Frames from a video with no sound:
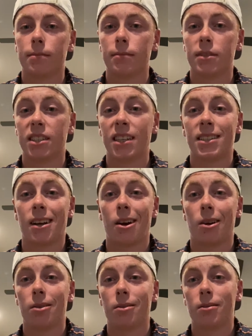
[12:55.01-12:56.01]

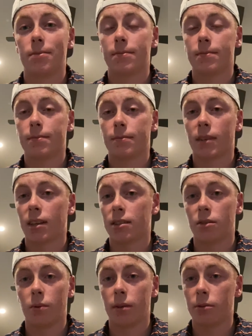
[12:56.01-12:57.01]
6-iron because the
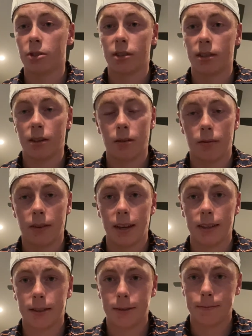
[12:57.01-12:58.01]
wind was just in our
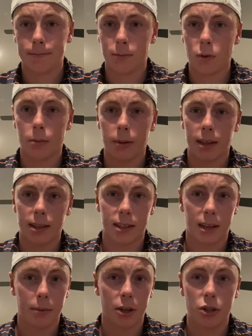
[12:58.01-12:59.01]
face. Normally that's
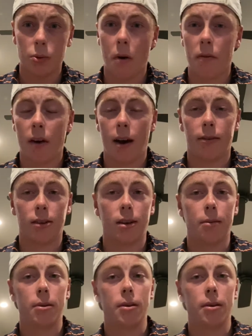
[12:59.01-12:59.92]
like my 205 club.